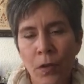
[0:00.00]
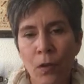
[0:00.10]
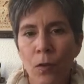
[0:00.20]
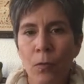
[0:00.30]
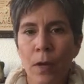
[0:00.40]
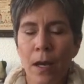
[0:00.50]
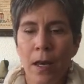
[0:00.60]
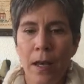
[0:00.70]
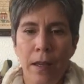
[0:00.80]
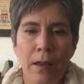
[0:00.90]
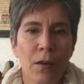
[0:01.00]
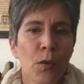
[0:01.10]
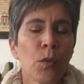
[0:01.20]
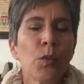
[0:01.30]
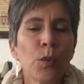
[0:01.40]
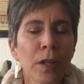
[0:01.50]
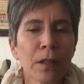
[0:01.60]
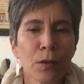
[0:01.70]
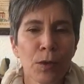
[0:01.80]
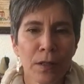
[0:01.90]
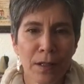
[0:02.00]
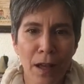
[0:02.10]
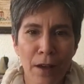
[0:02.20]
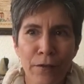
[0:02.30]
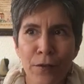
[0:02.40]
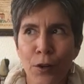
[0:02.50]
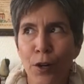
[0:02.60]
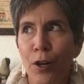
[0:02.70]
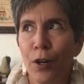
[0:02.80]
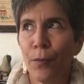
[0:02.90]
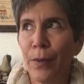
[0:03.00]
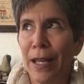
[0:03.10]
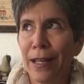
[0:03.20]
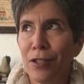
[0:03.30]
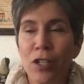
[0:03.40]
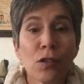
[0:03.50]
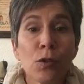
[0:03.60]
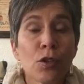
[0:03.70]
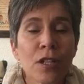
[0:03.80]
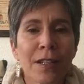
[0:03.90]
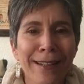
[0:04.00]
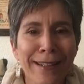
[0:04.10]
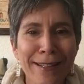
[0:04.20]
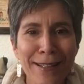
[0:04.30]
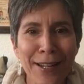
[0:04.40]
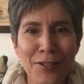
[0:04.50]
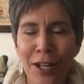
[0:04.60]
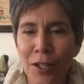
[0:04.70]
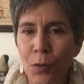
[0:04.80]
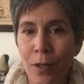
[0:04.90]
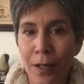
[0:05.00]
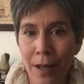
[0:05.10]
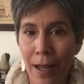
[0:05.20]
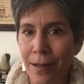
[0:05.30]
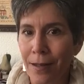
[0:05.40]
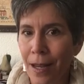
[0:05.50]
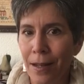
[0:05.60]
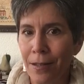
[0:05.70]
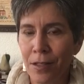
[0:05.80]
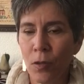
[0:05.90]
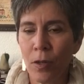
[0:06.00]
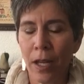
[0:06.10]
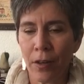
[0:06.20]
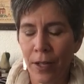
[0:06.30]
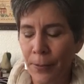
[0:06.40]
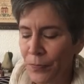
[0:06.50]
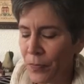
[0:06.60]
whom I really, really love for her being just who she is and genuine and so caring.